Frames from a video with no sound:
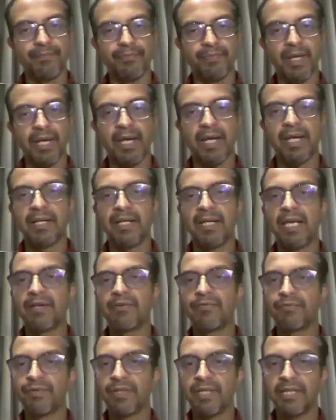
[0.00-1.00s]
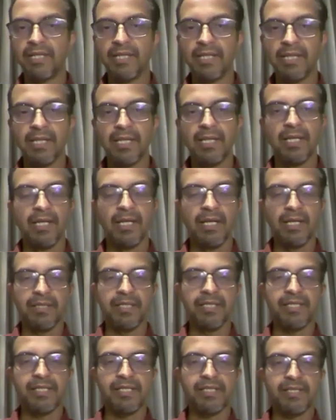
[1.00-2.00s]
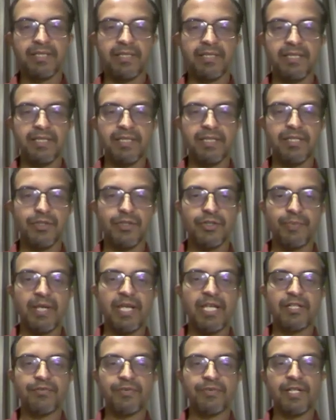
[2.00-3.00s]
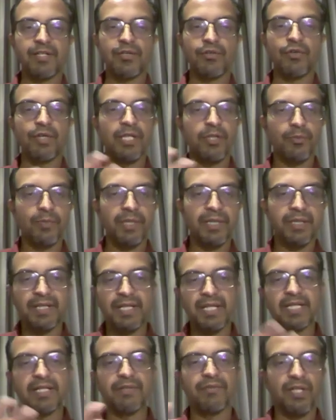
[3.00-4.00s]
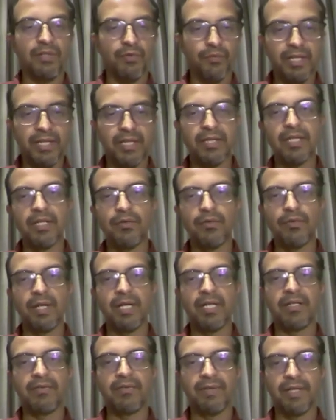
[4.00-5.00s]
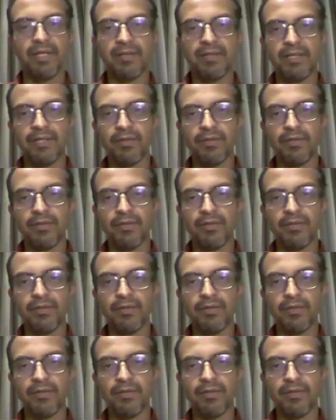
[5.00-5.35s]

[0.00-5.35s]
And every this is a space wherein you need to be creative, innovative, and